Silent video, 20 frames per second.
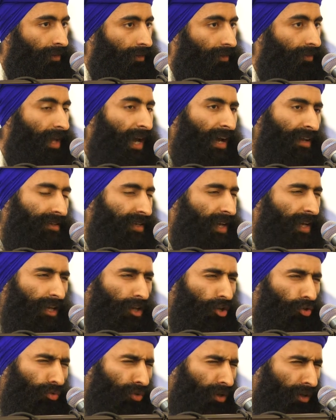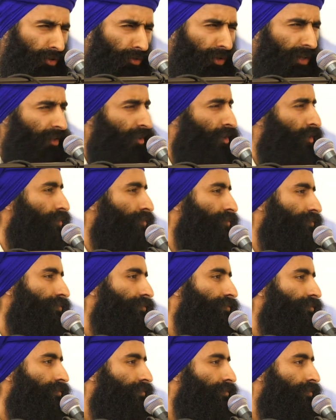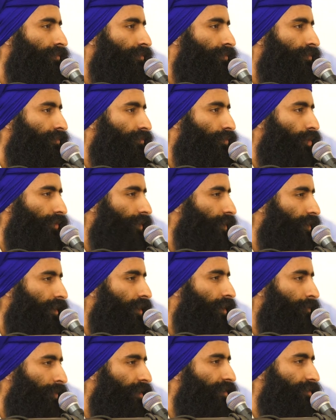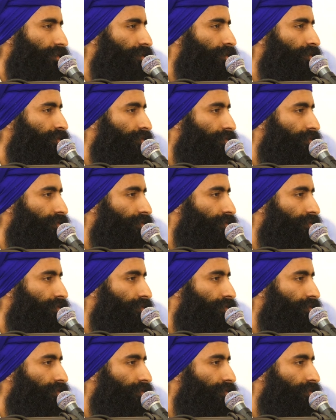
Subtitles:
That day you will only know what the Kada meant to you.